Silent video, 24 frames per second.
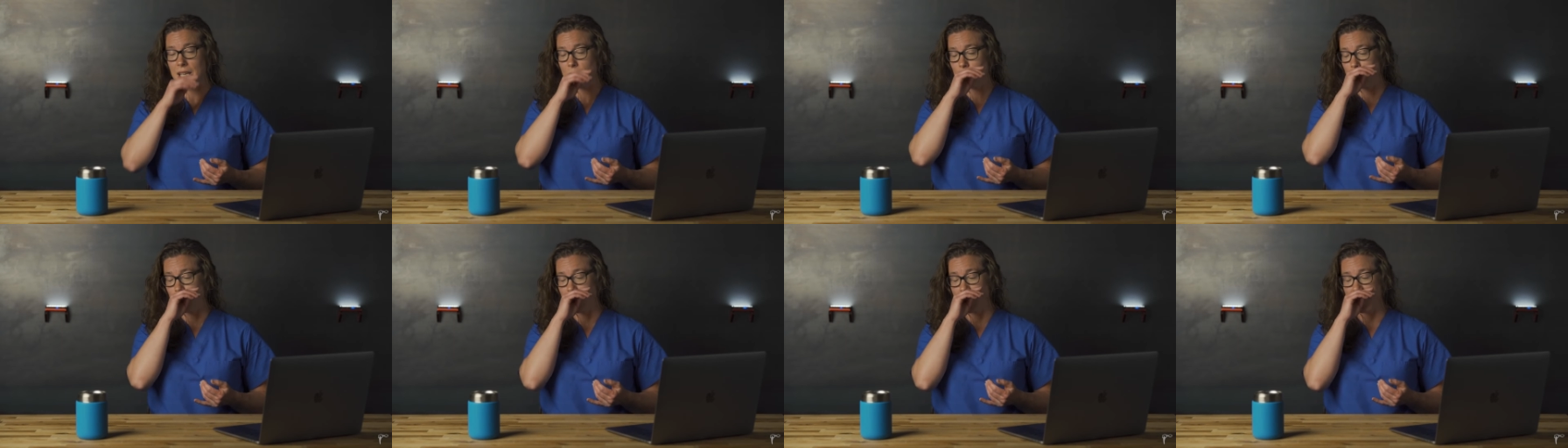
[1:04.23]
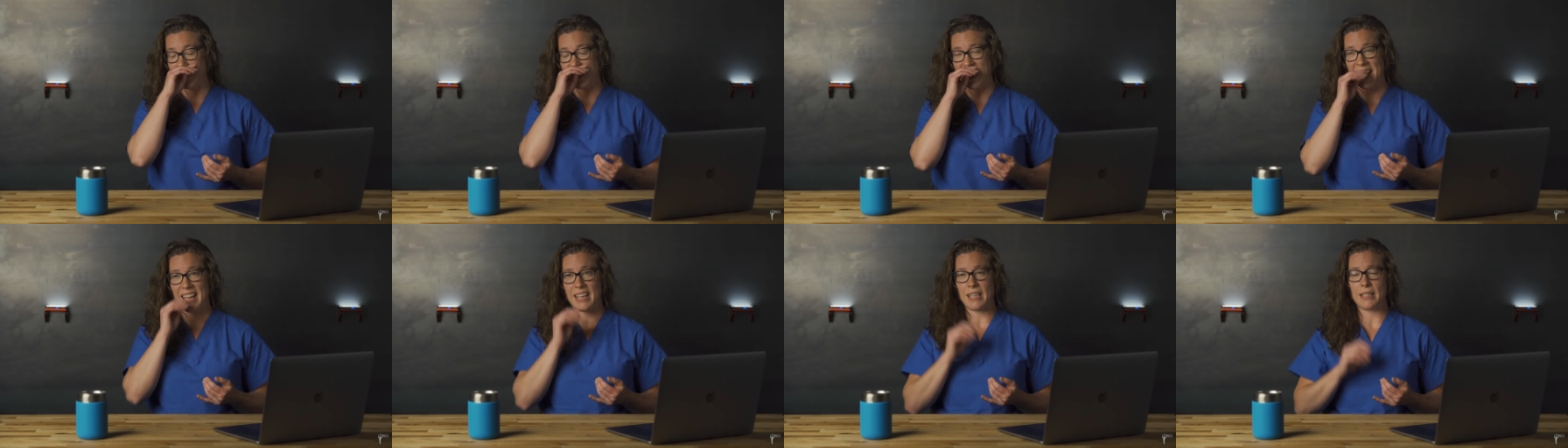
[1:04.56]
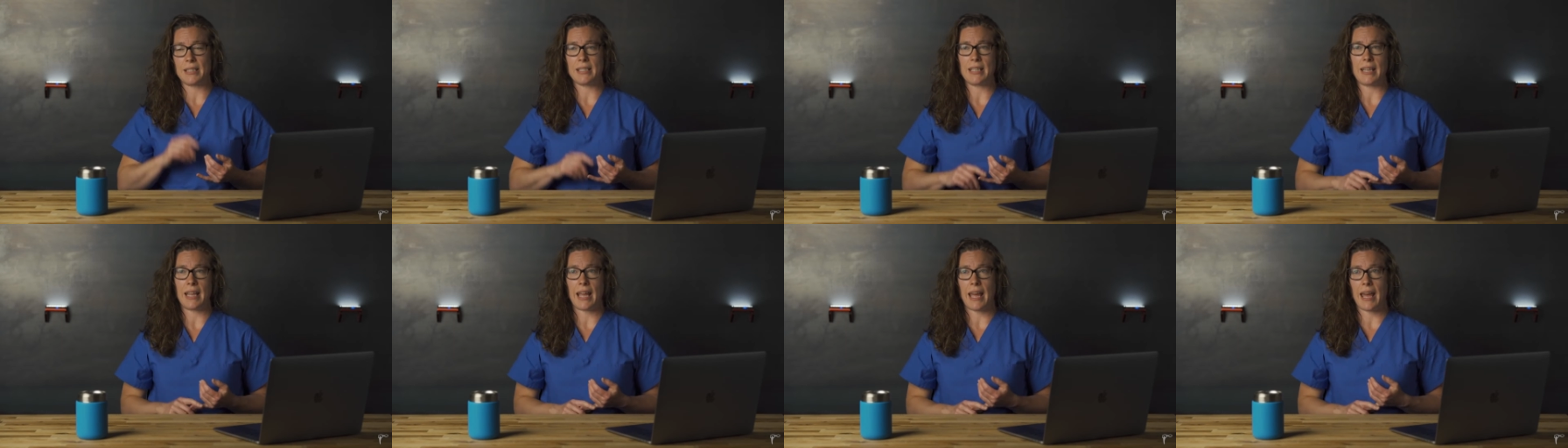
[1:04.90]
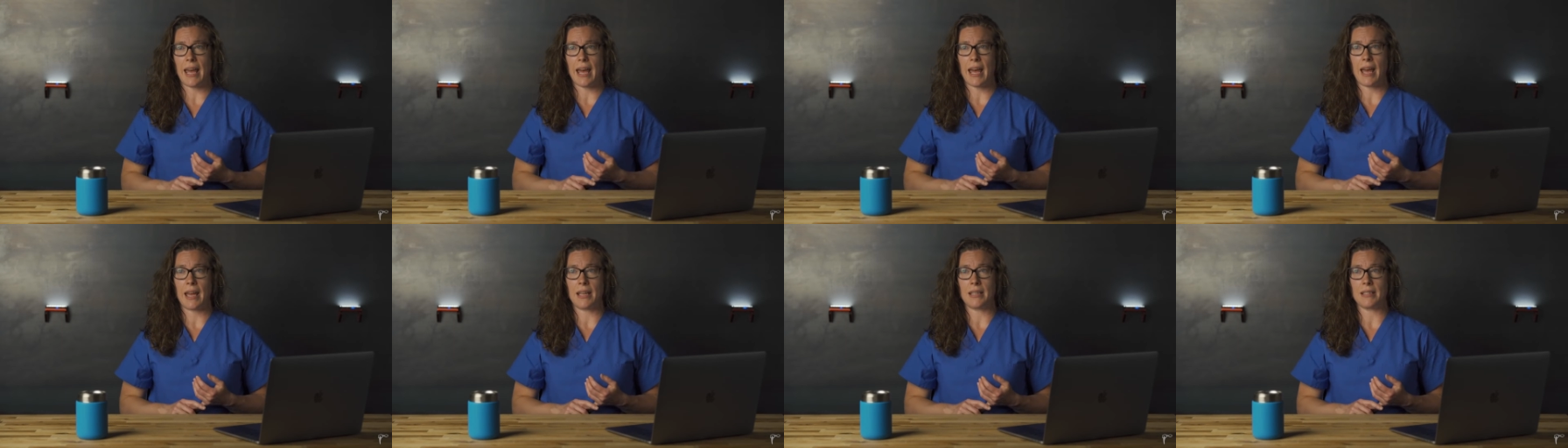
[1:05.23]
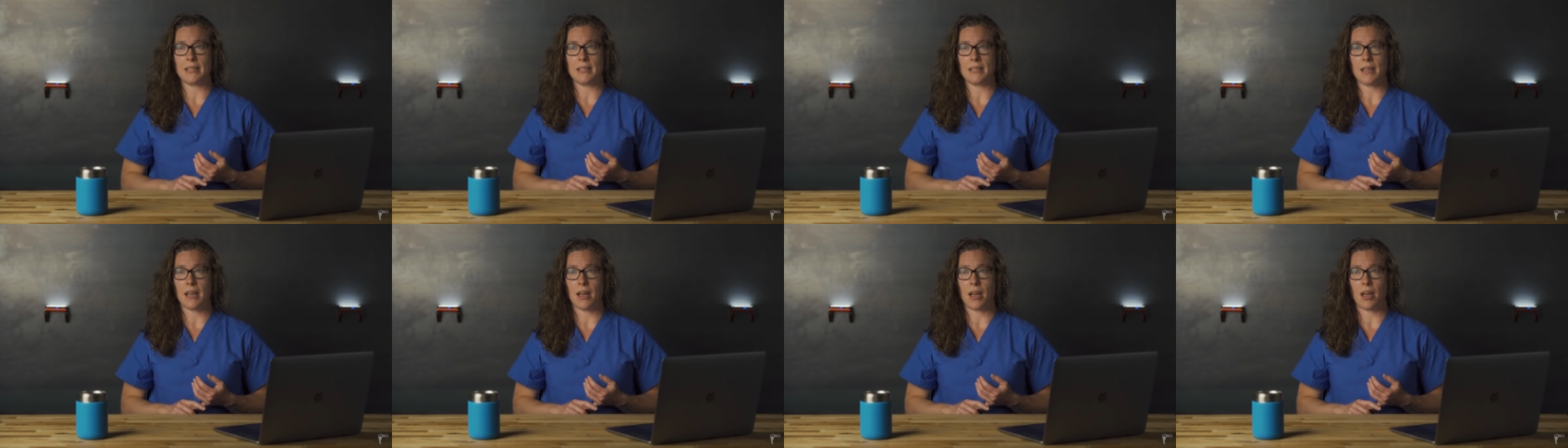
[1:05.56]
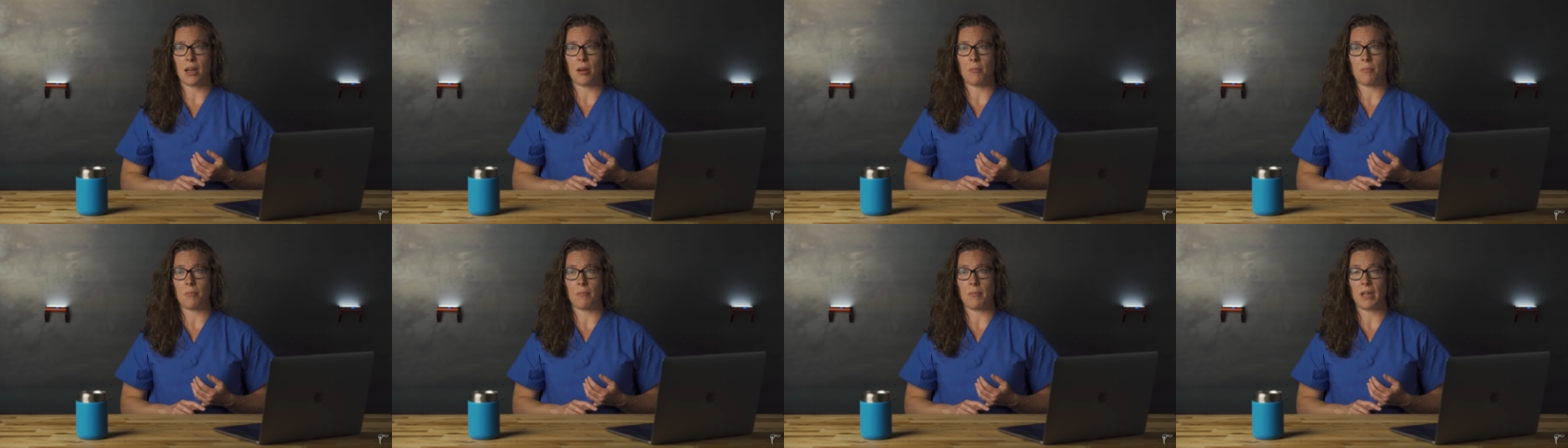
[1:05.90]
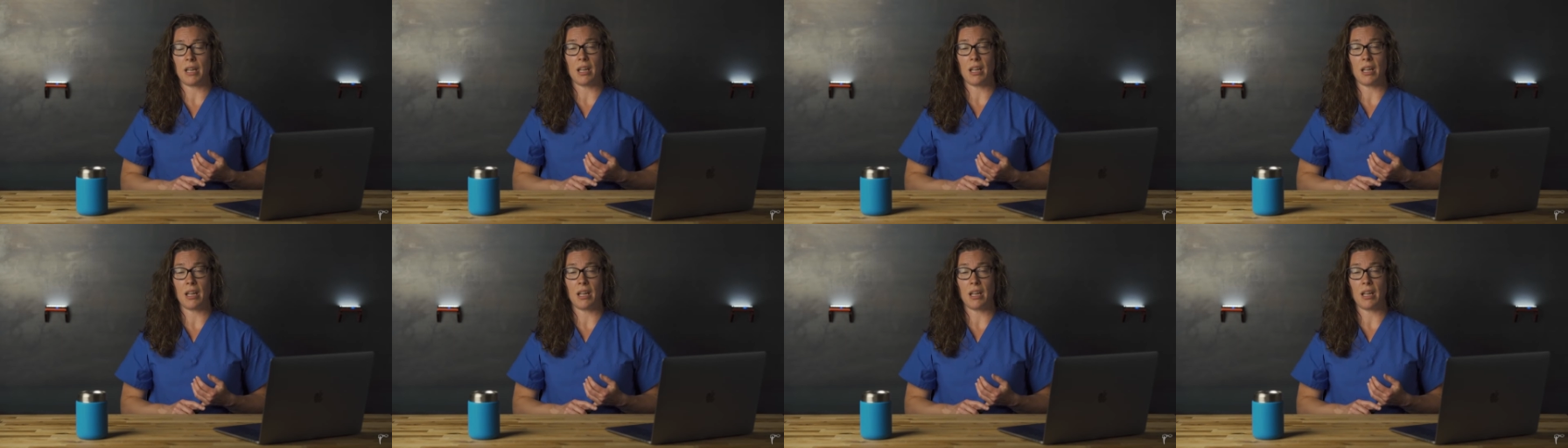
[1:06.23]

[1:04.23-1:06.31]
can present as um,